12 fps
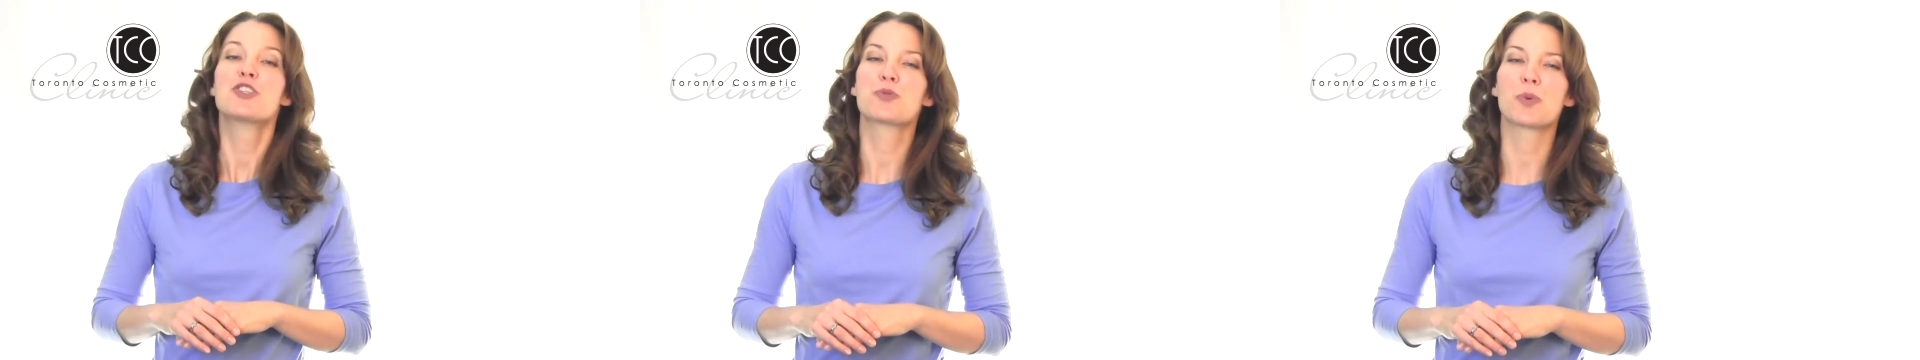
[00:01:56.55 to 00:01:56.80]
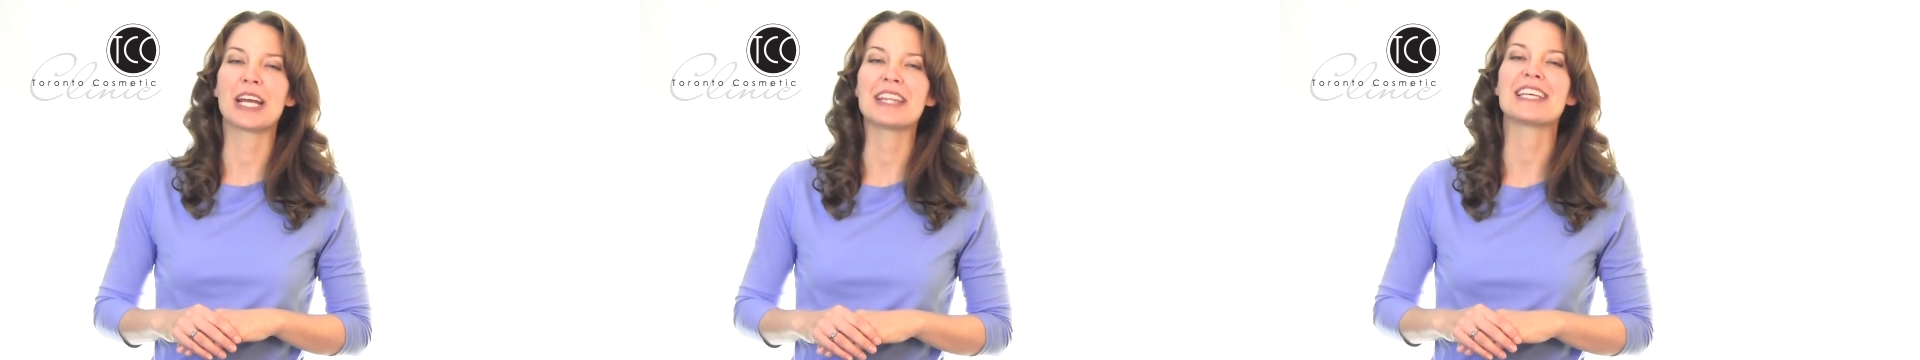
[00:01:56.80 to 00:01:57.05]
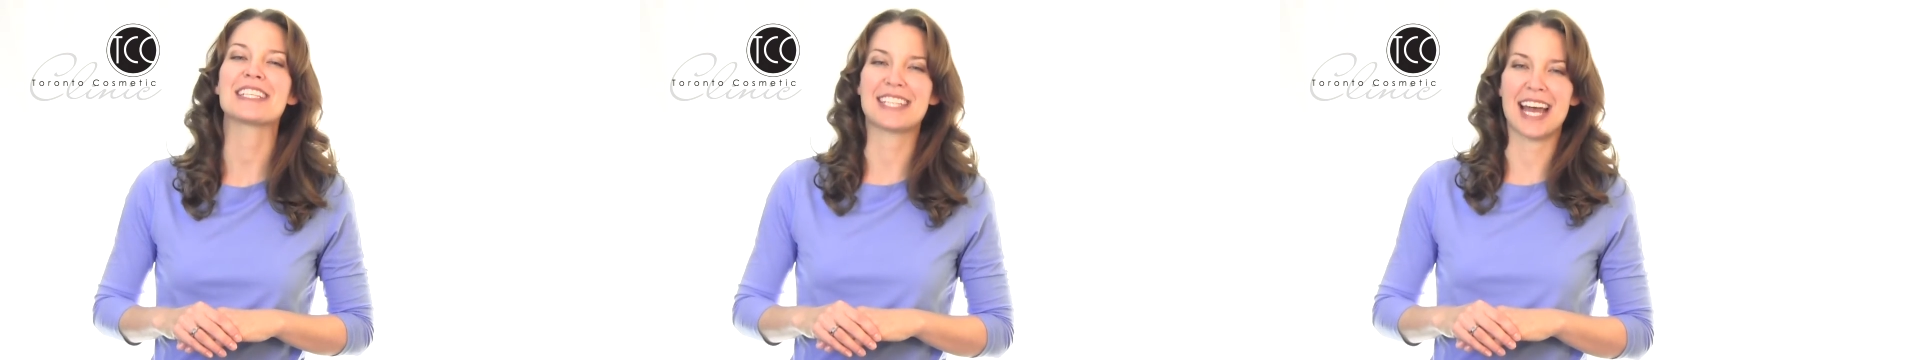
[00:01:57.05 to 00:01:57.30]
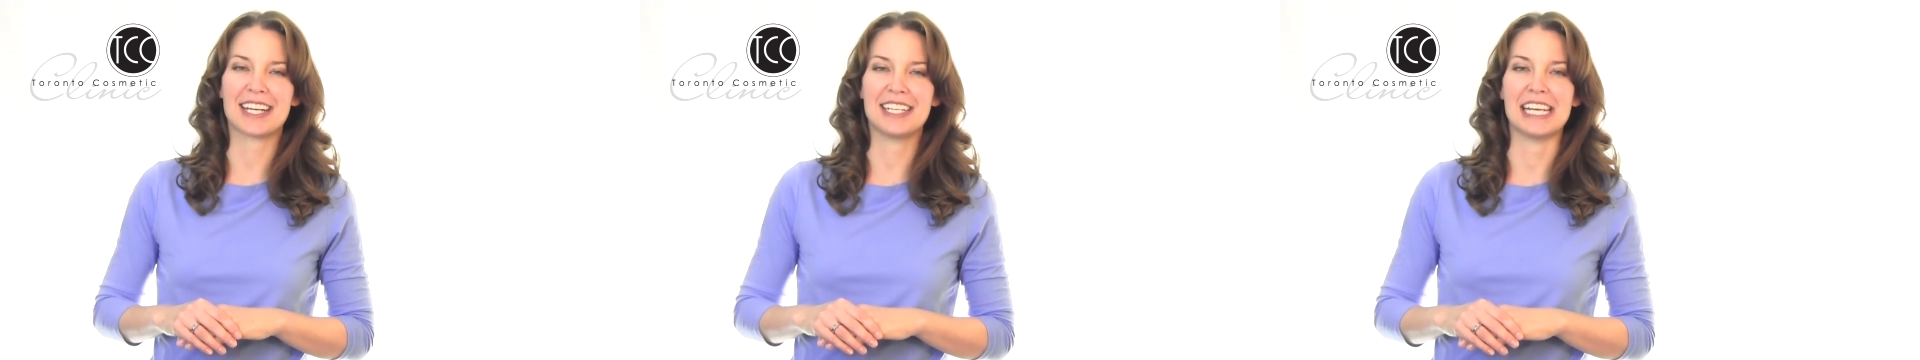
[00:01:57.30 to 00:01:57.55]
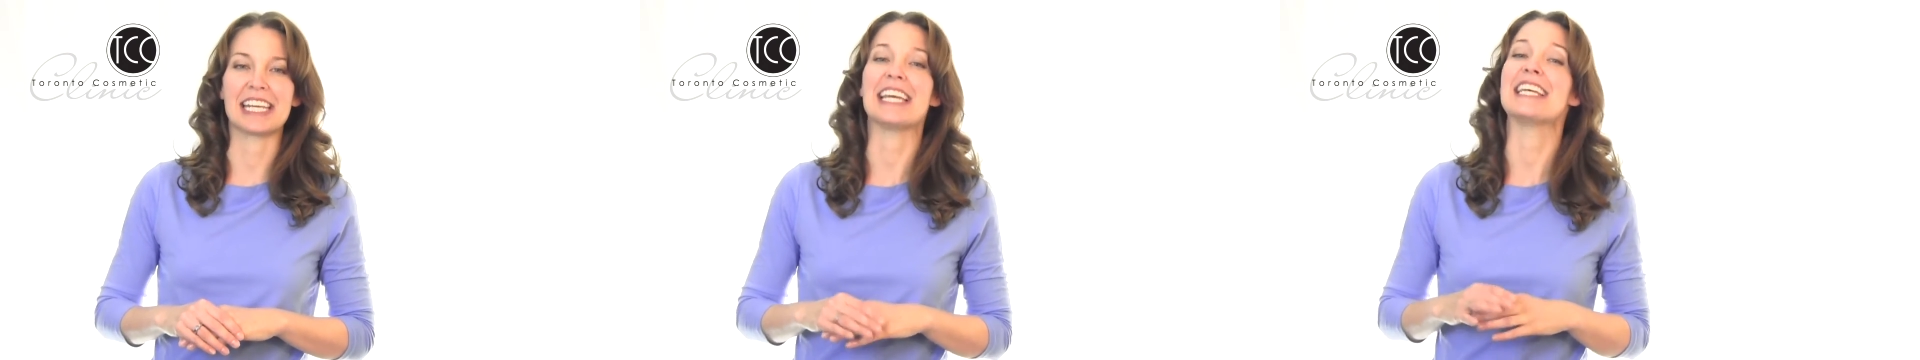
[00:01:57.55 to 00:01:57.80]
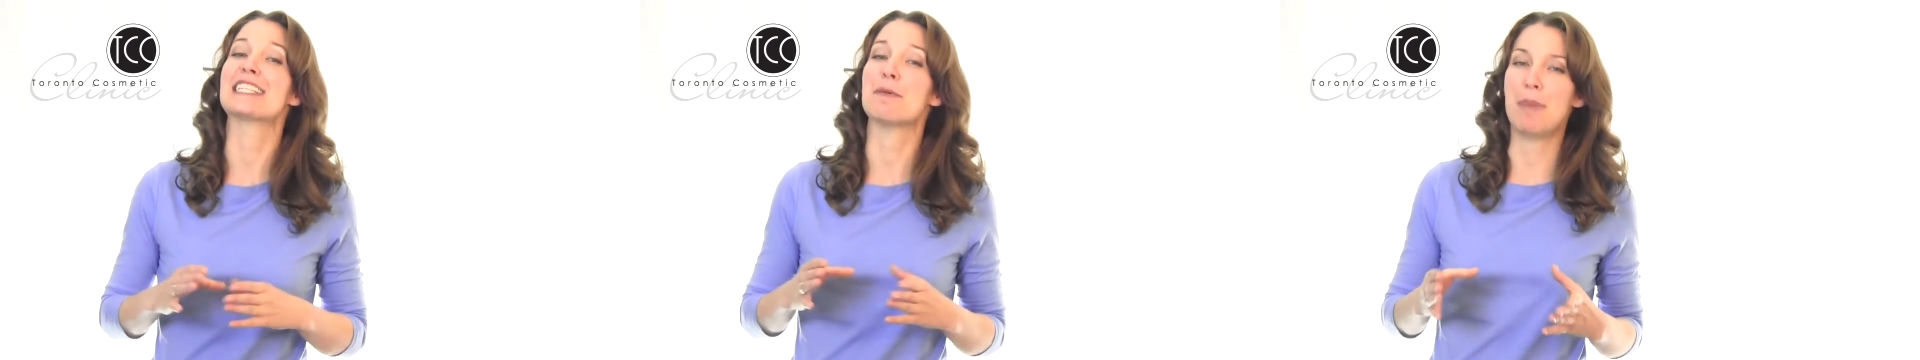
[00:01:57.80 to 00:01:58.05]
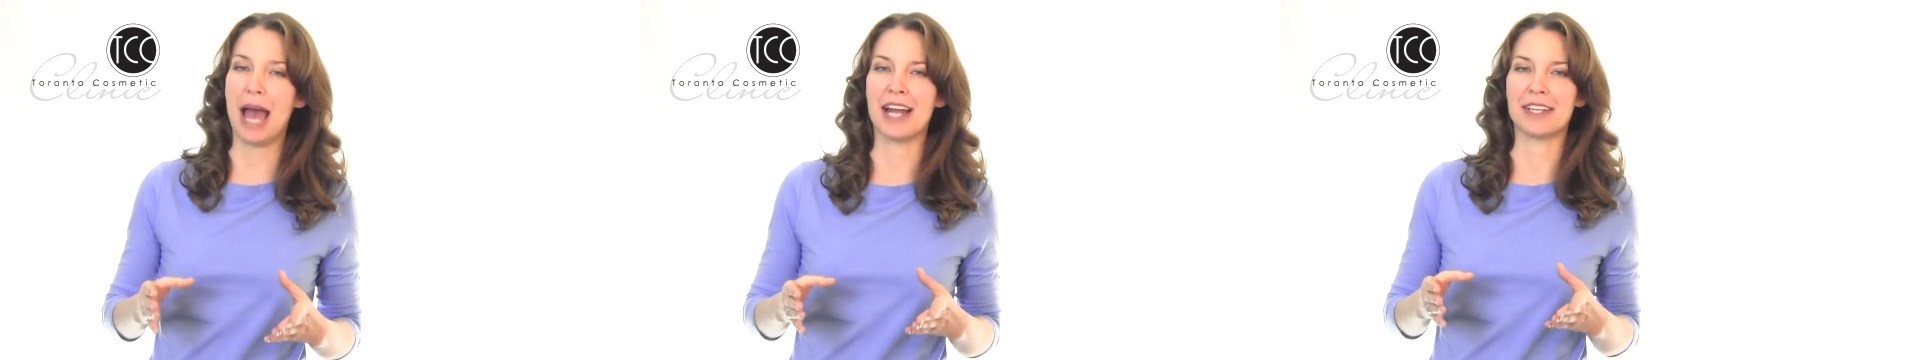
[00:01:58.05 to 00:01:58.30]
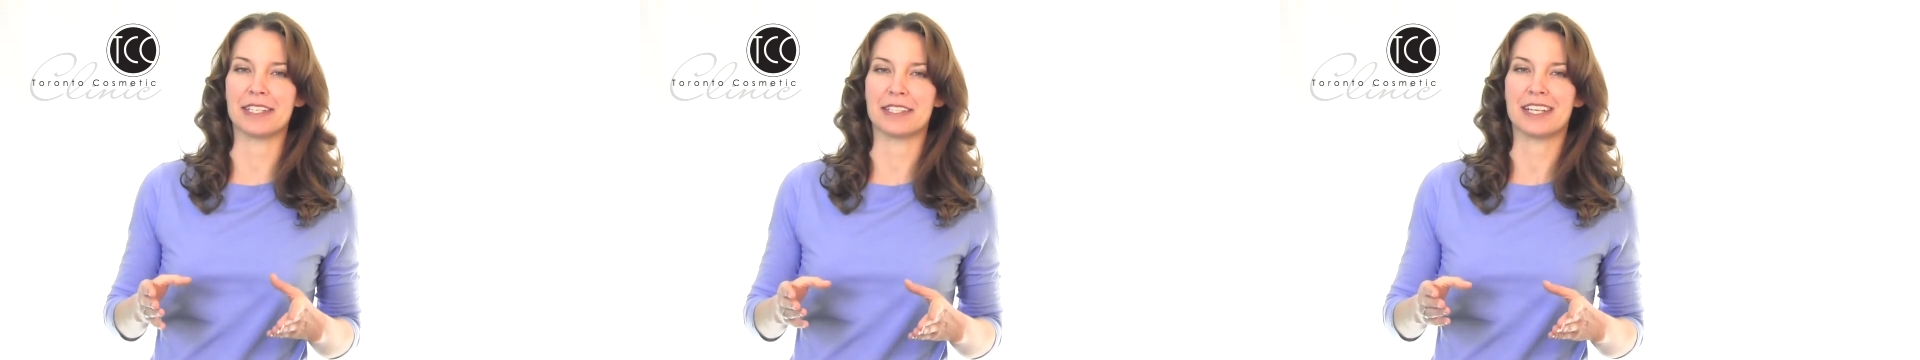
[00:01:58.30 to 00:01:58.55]
Drainless technique is
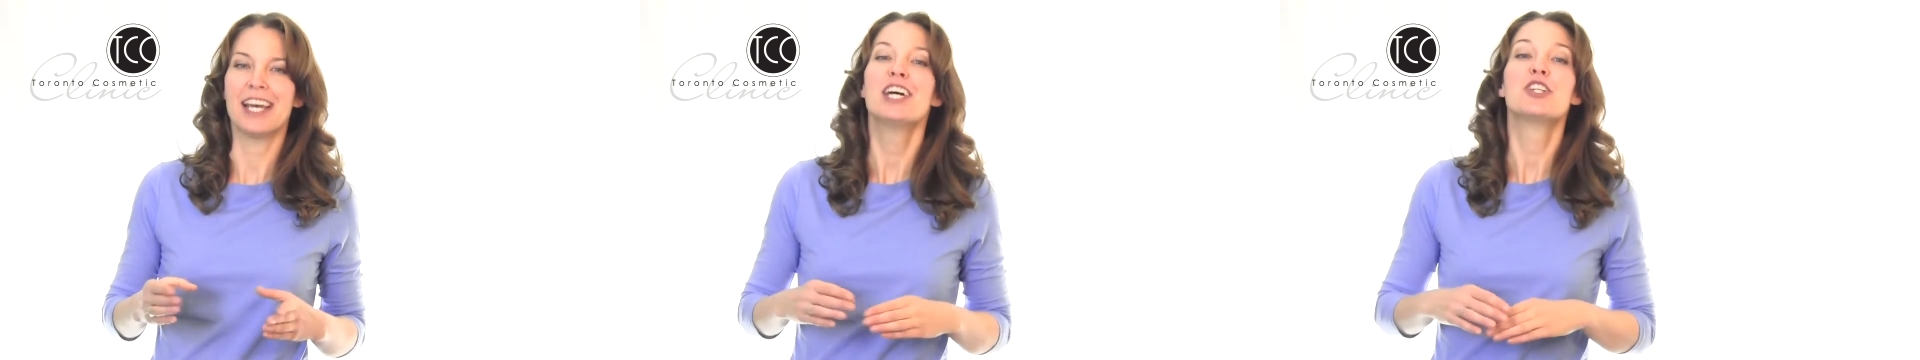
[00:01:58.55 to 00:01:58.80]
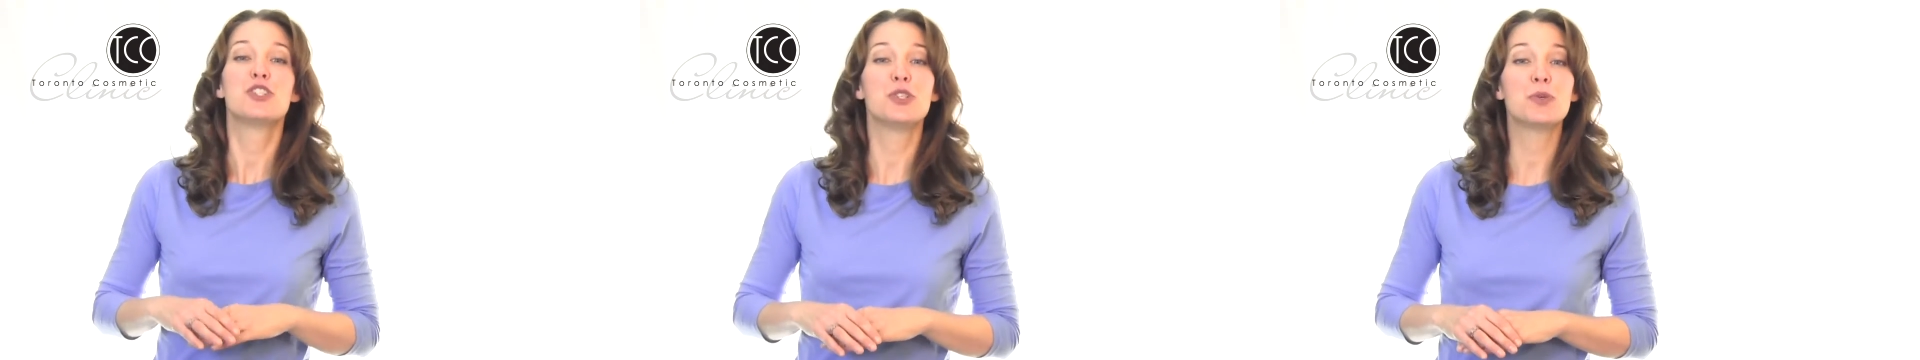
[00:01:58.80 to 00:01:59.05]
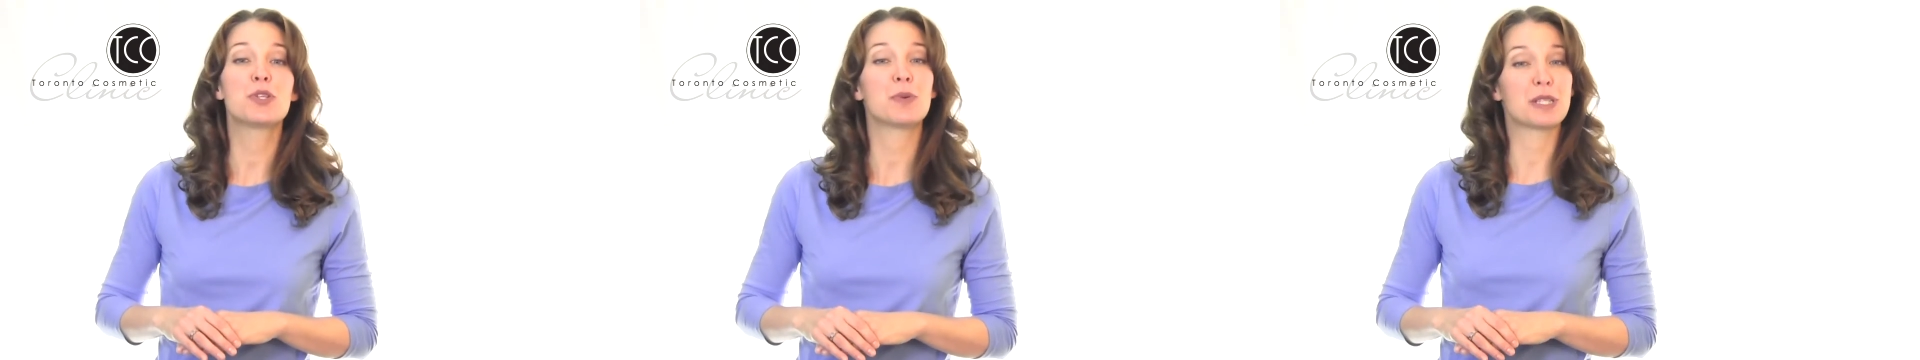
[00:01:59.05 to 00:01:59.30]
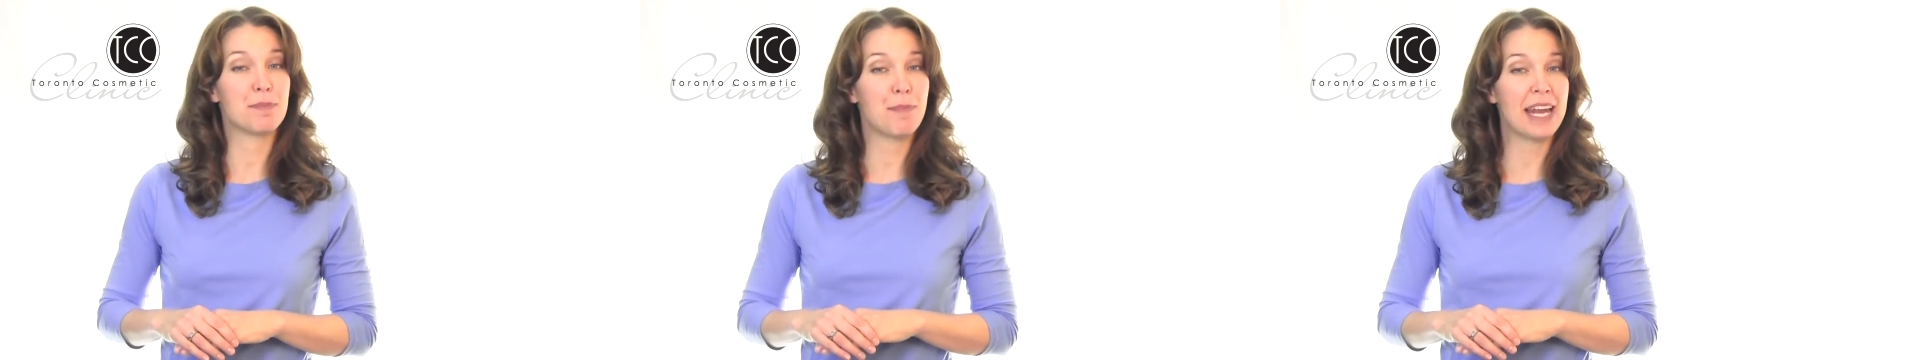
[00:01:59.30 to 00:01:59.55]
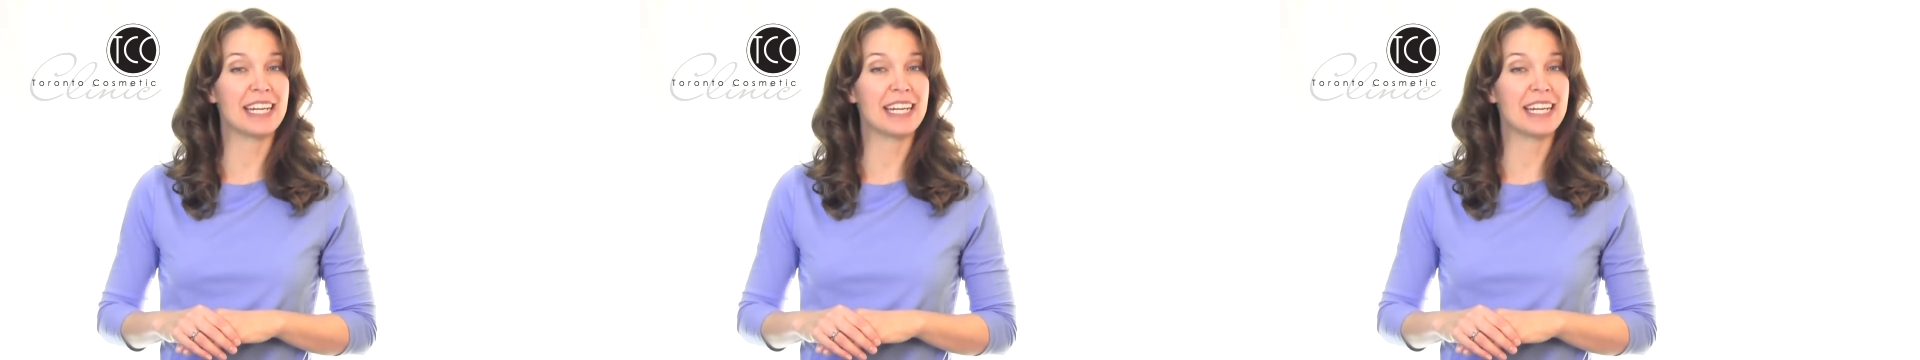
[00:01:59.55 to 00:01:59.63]
abandoned due to its